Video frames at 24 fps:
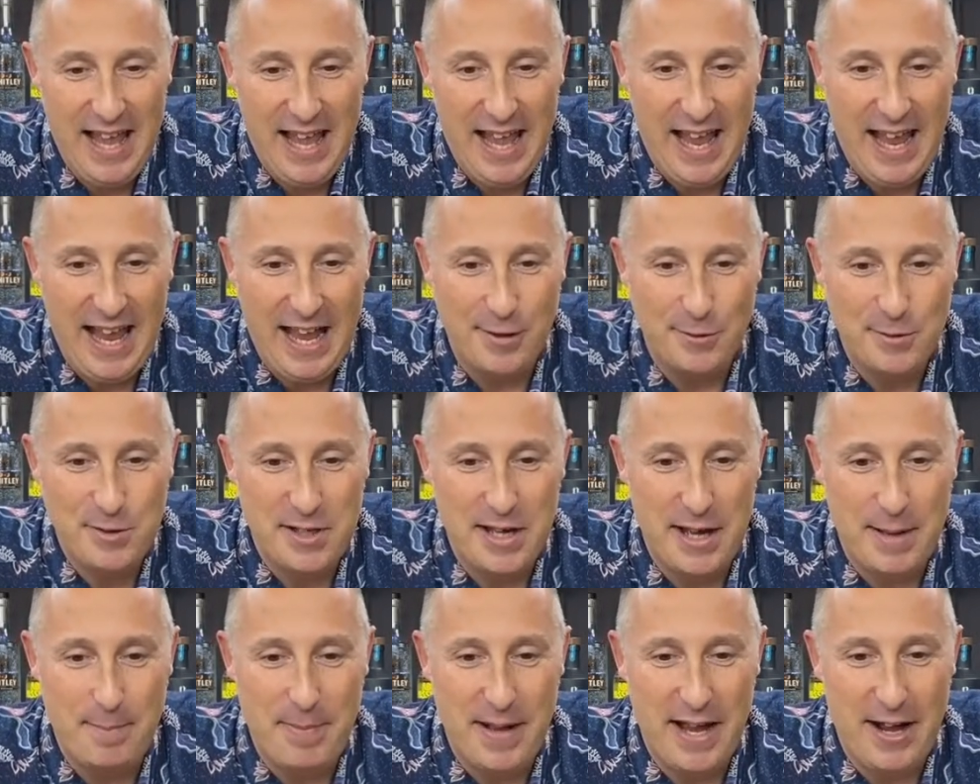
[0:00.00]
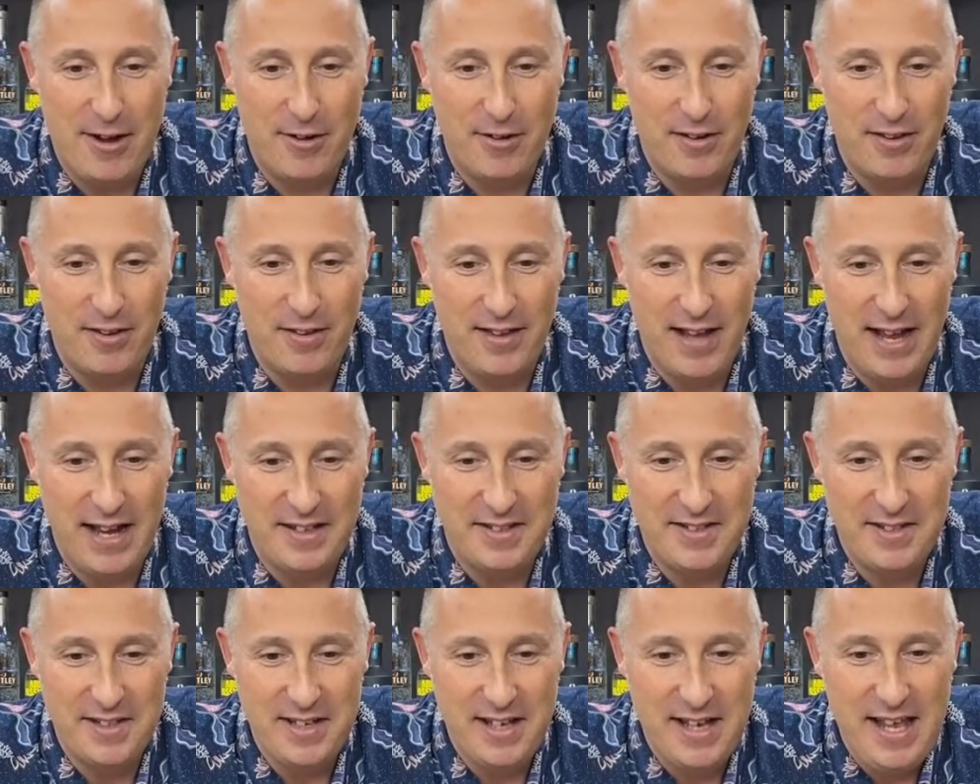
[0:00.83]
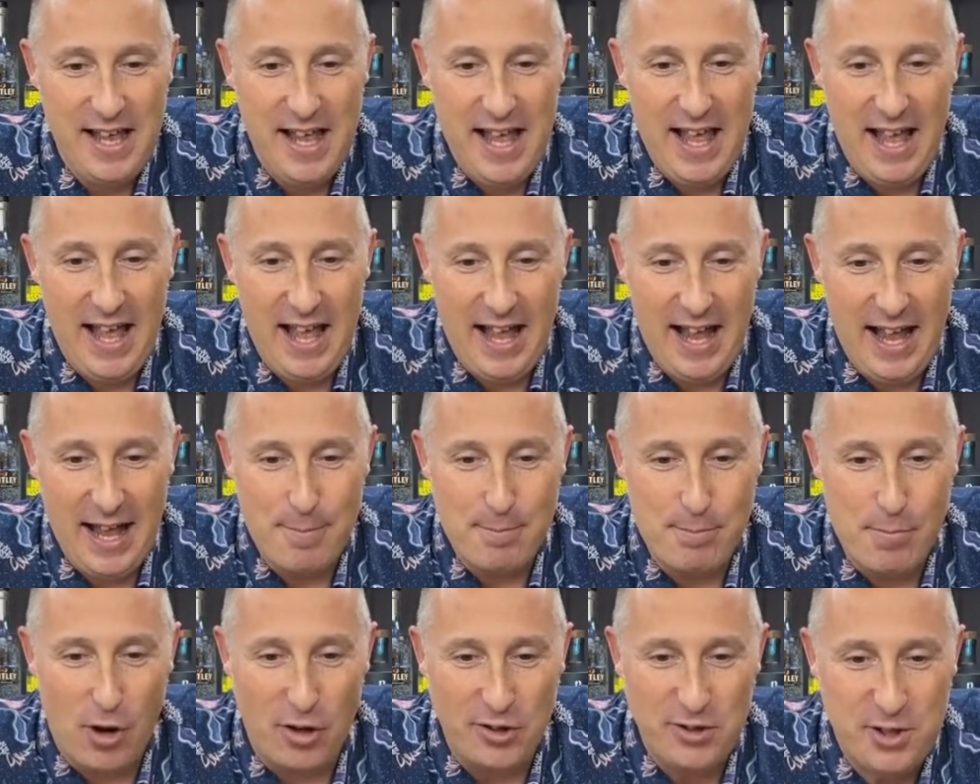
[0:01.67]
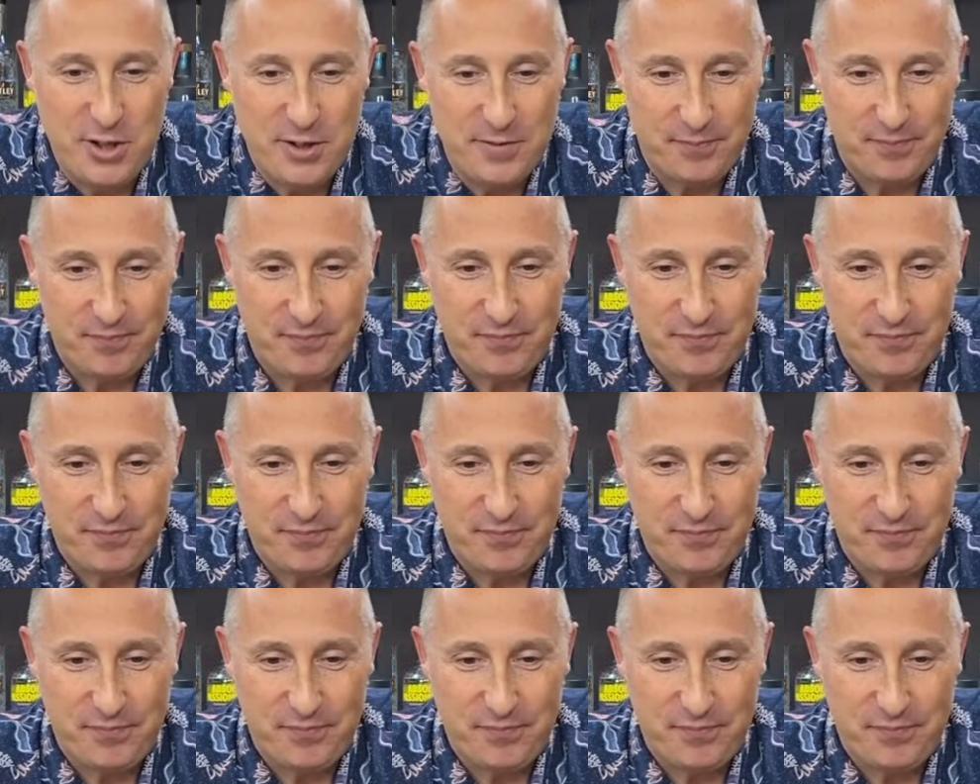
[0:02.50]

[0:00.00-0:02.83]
How's about that? Moz.